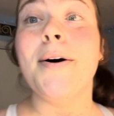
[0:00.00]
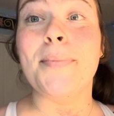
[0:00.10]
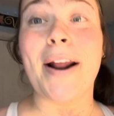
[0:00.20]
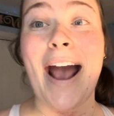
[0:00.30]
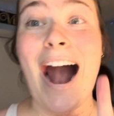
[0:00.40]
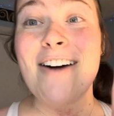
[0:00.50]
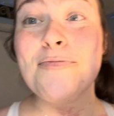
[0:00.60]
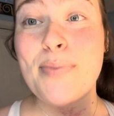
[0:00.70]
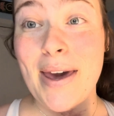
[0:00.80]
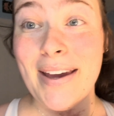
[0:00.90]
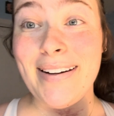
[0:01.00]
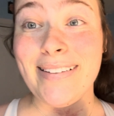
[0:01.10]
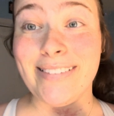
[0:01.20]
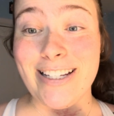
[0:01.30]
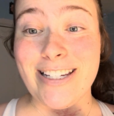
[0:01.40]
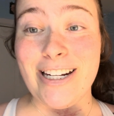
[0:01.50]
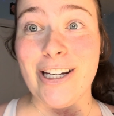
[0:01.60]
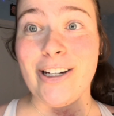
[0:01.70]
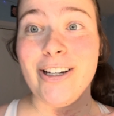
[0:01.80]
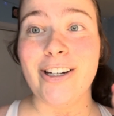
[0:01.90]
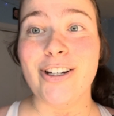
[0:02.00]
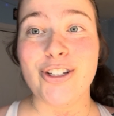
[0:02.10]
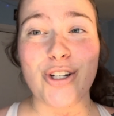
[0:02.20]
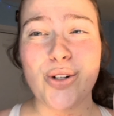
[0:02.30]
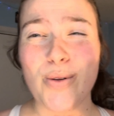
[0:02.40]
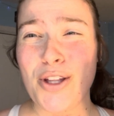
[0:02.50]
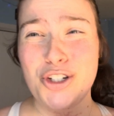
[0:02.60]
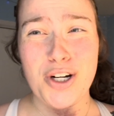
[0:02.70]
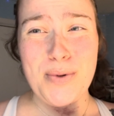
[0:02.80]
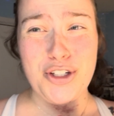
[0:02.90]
But I have been listening to the Junie B.